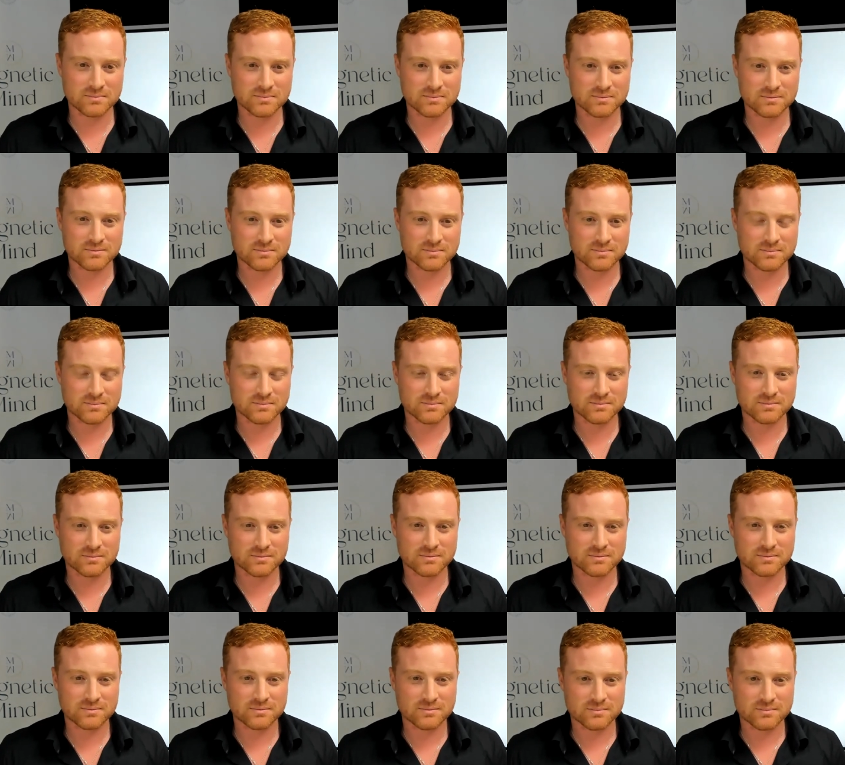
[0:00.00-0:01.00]

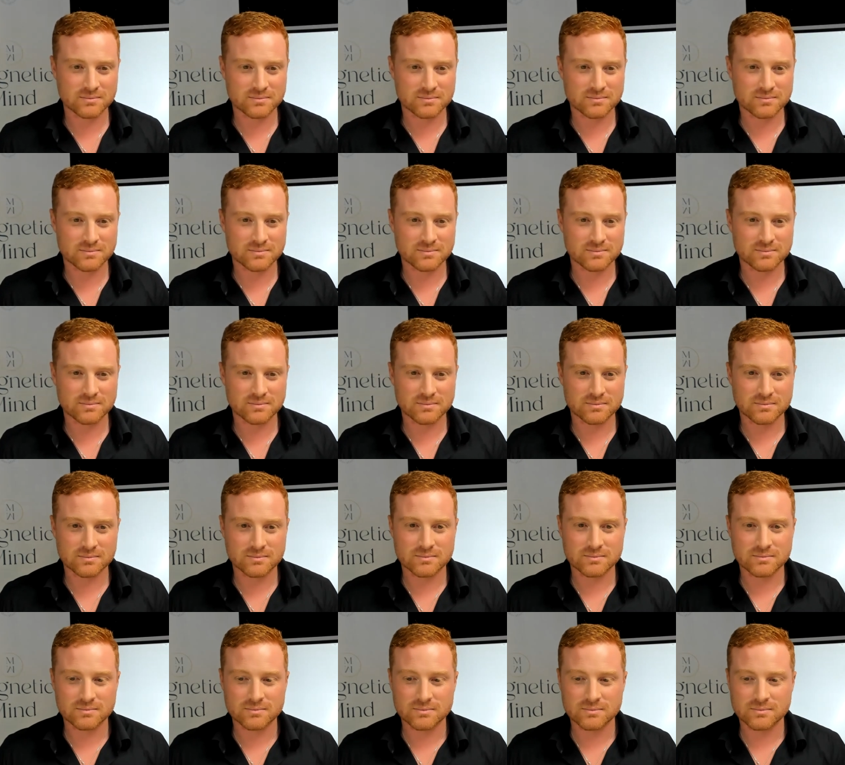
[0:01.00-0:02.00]

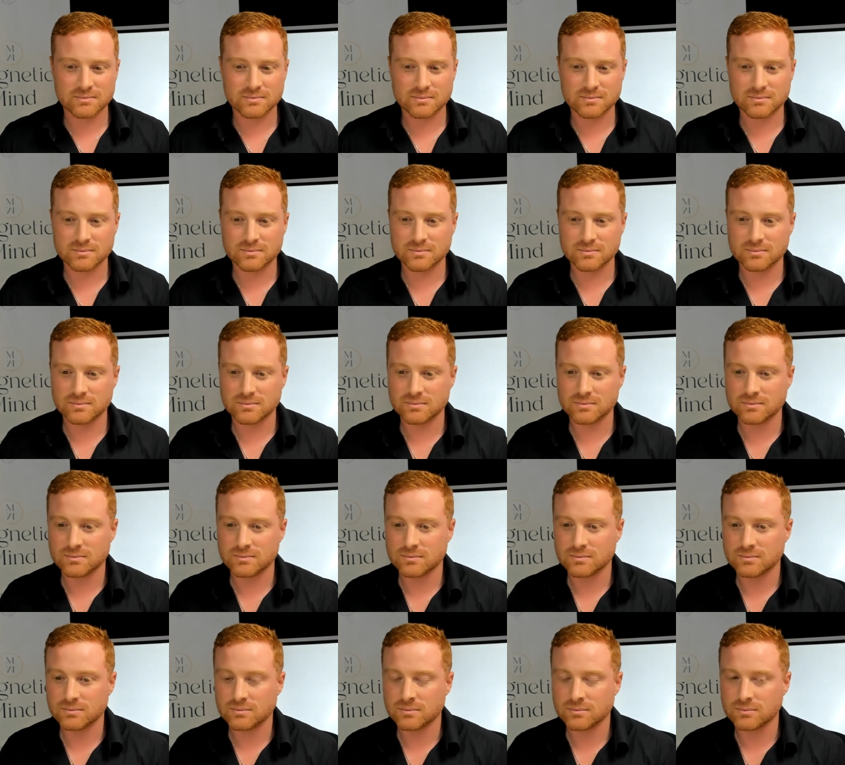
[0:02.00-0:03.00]

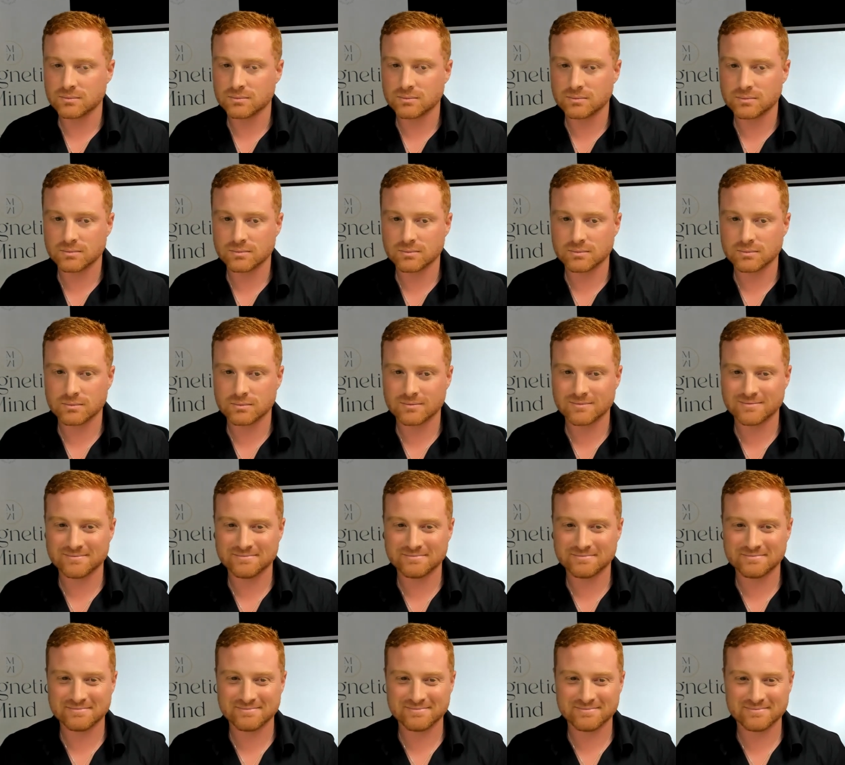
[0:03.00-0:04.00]

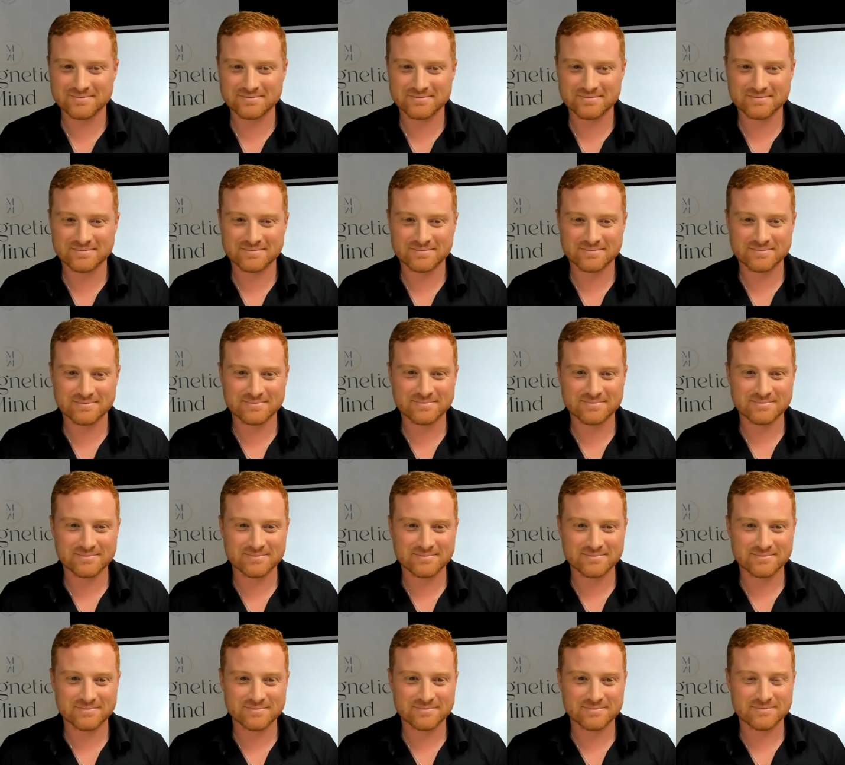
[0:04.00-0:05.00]

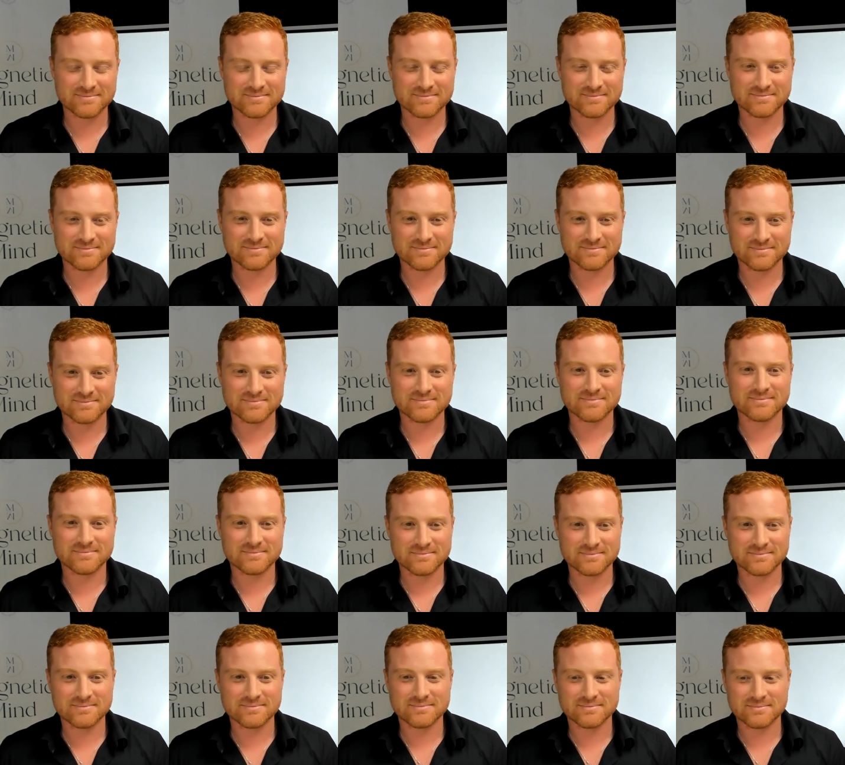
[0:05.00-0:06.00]

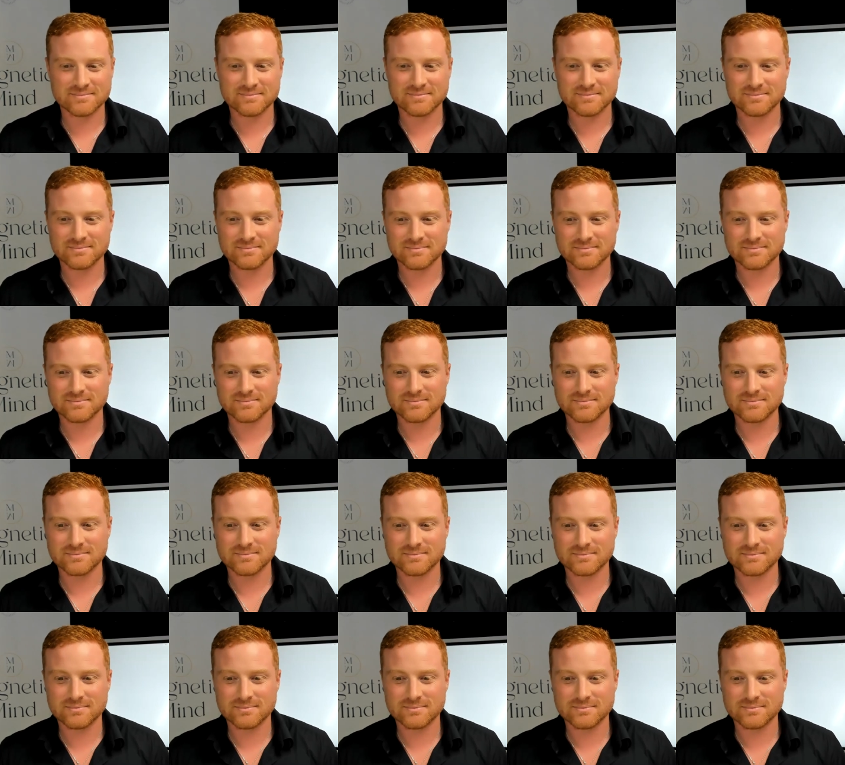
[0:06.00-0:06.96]
[no speech]